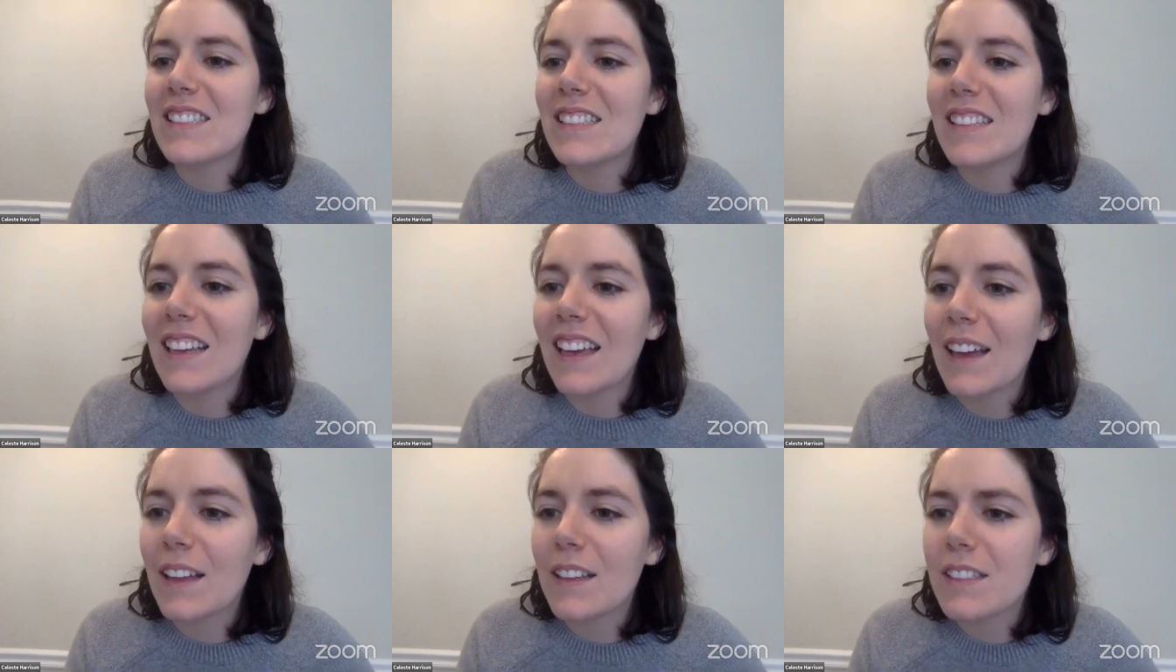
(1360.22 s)

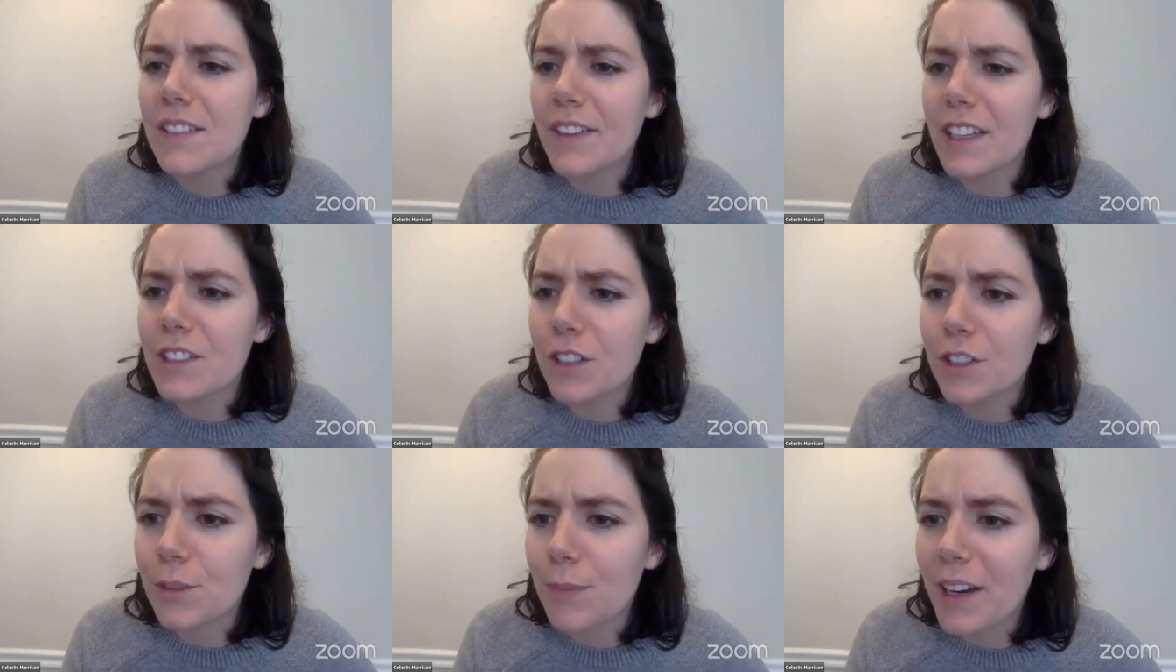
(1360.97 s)
Let's see if I can
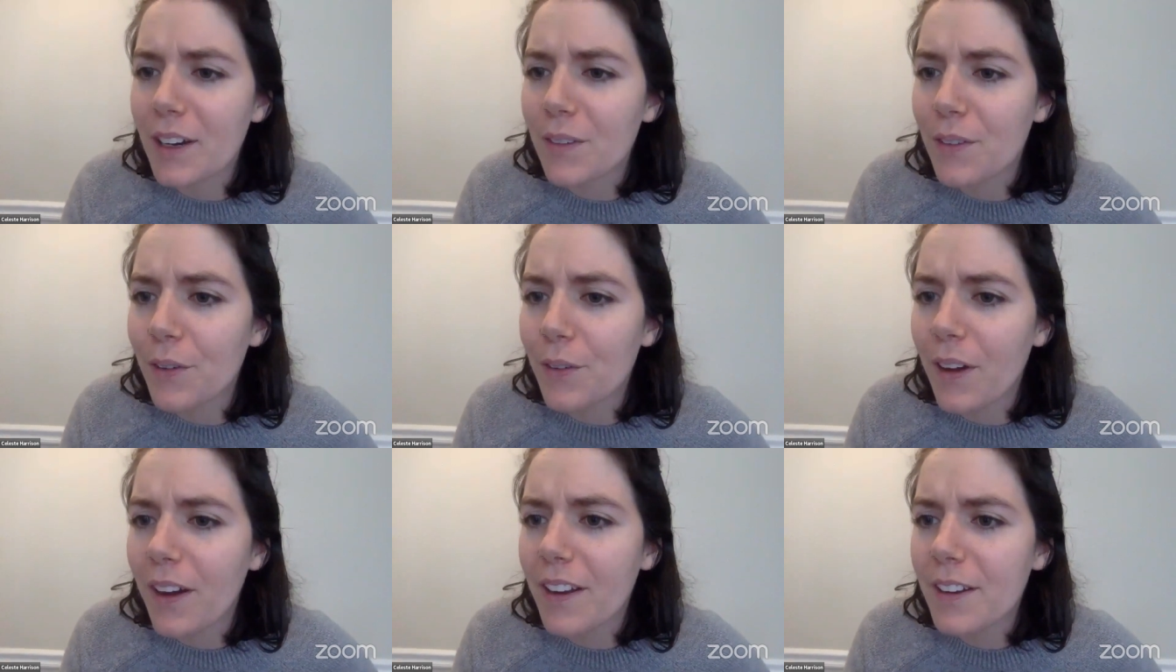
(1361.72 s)
turn your microphone
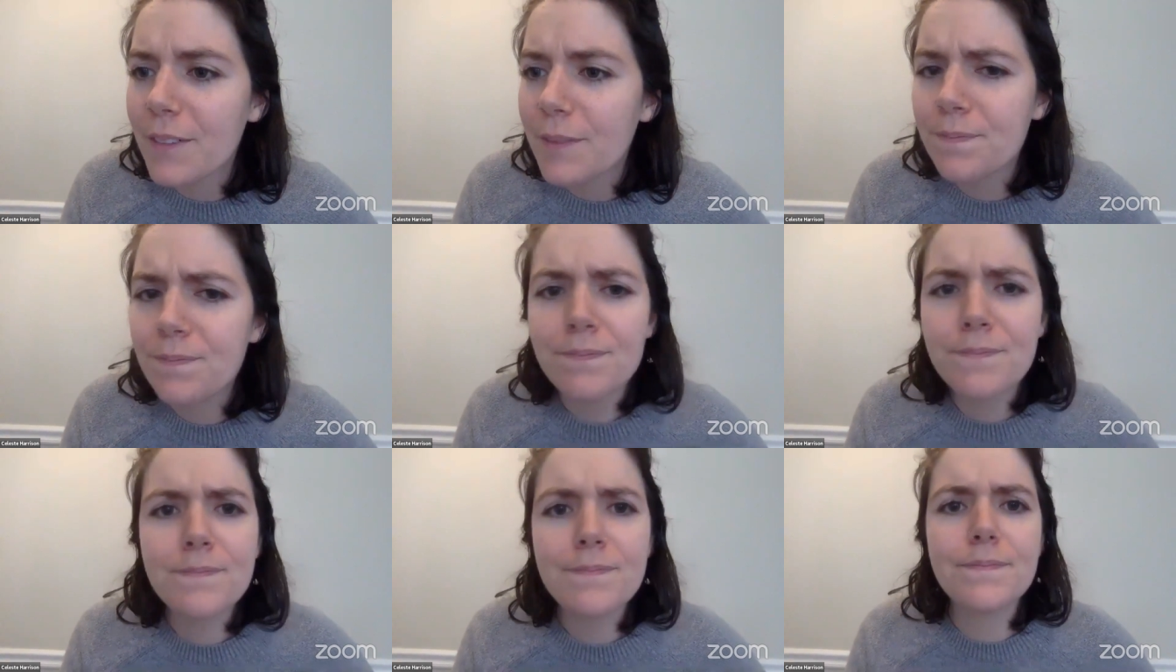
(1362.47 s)
on.
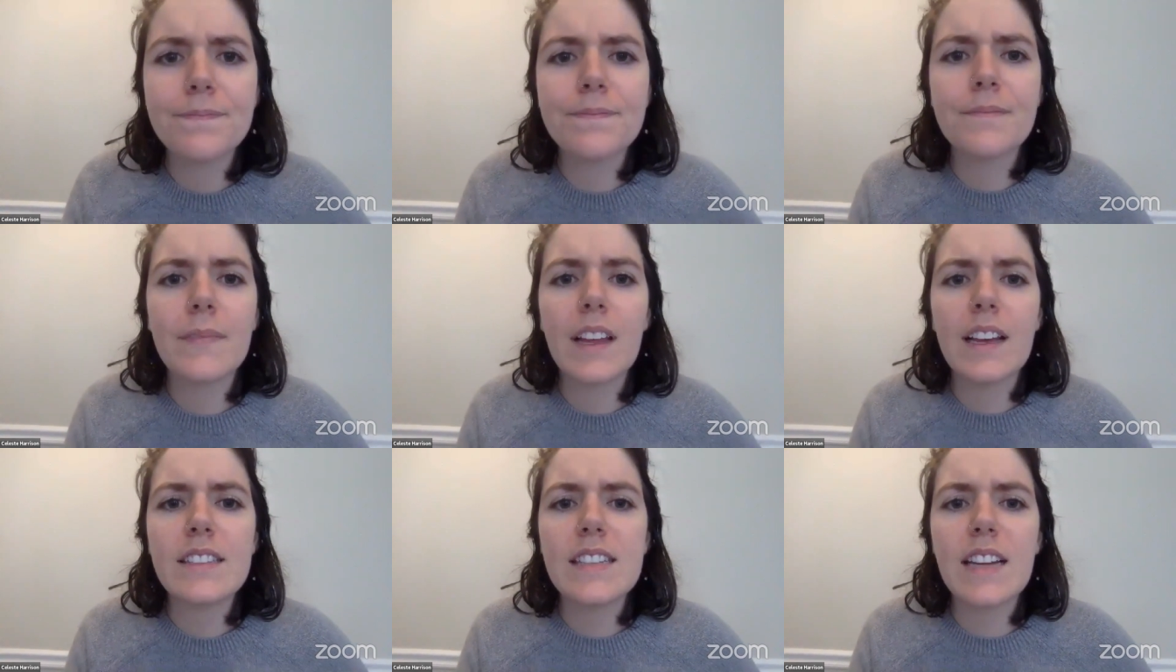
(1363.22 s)

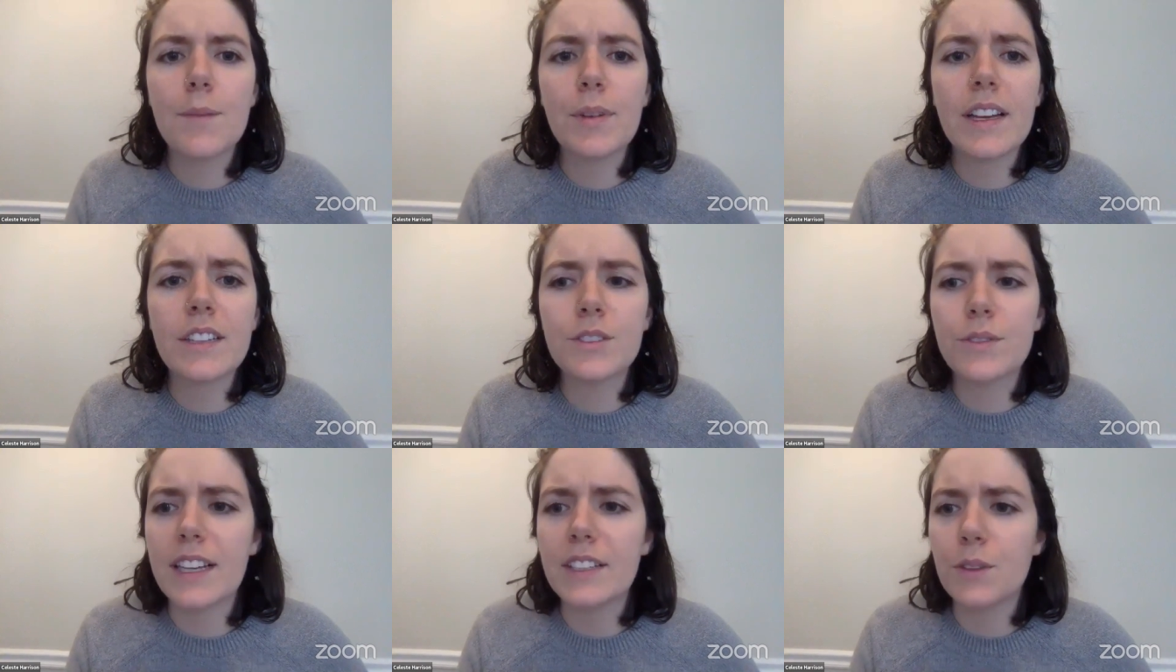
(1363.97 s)
It's not playing too
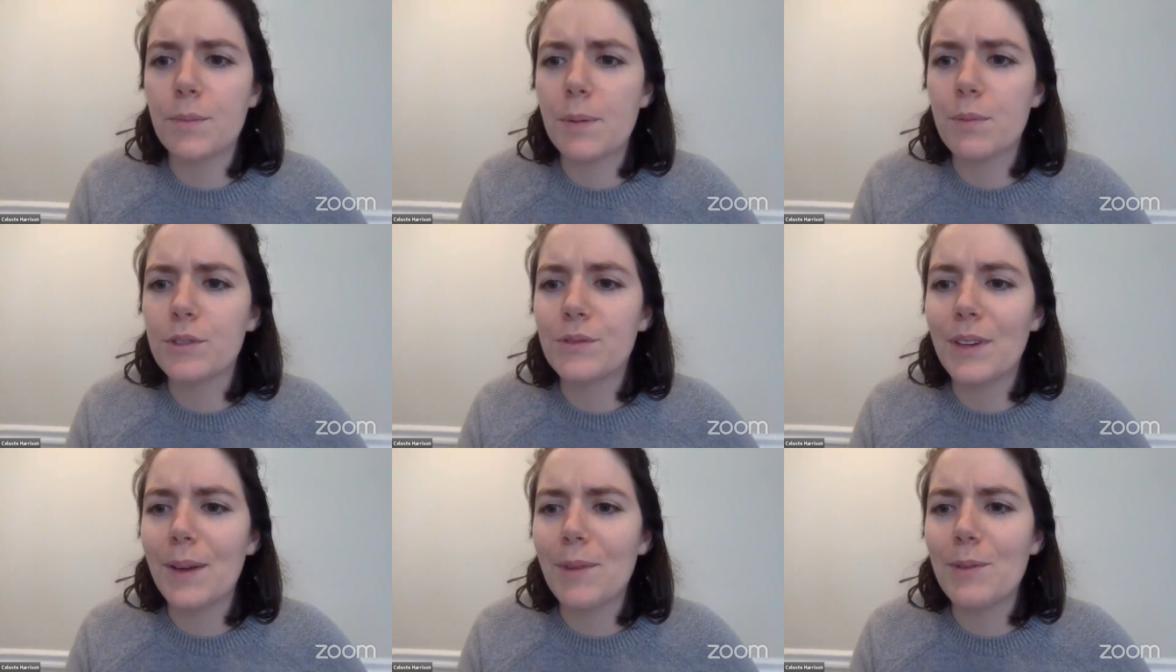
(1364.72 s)
nice with me. Bruce
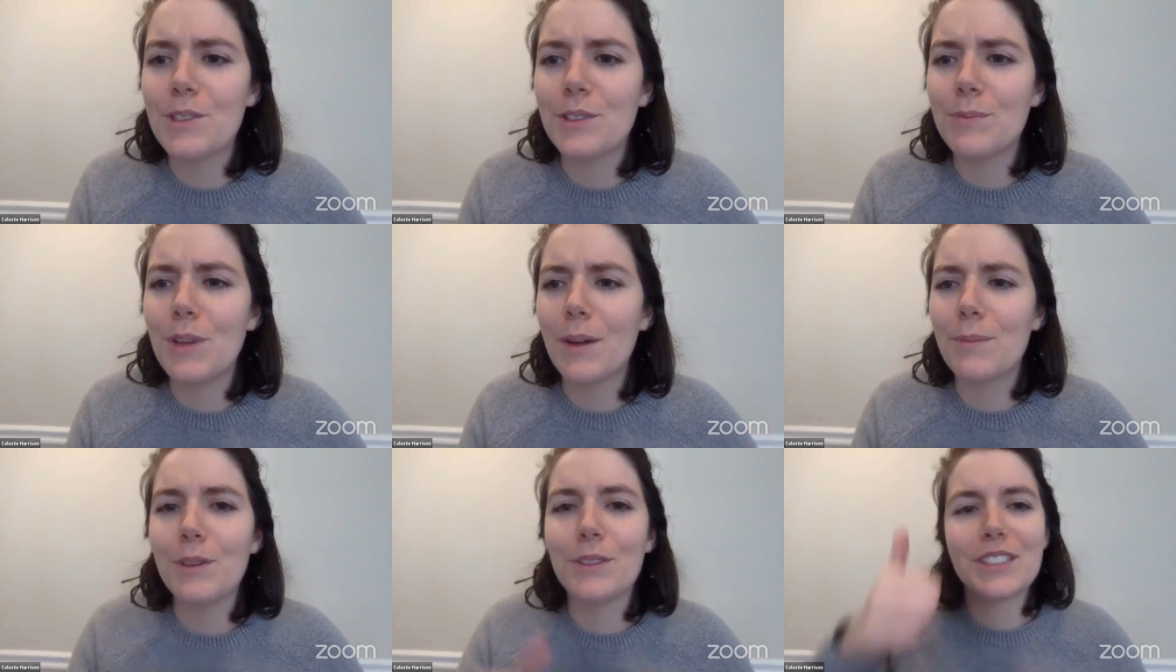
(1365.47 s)
family, would you
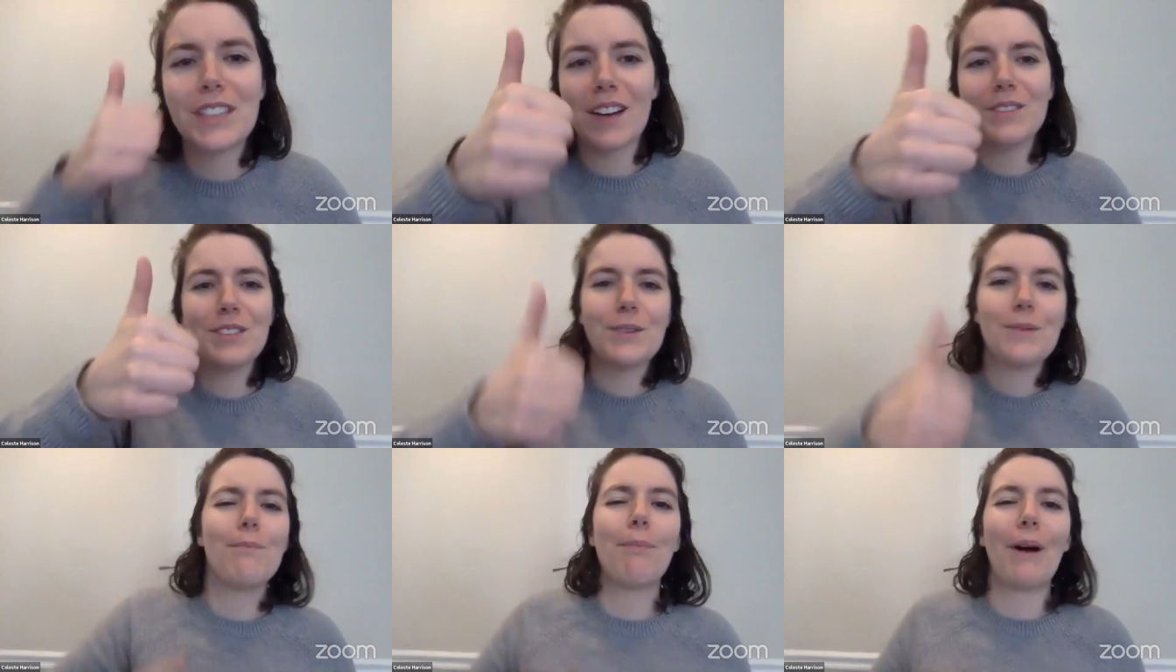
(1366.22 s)
unmute yourselves?
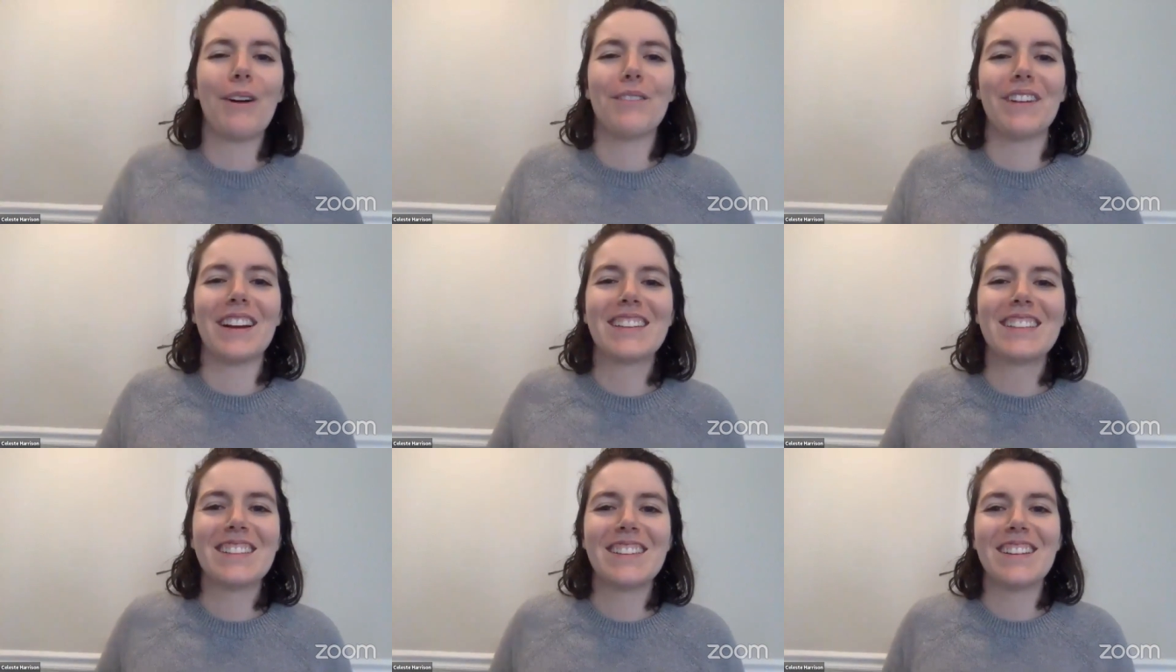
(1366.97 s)
Perfect.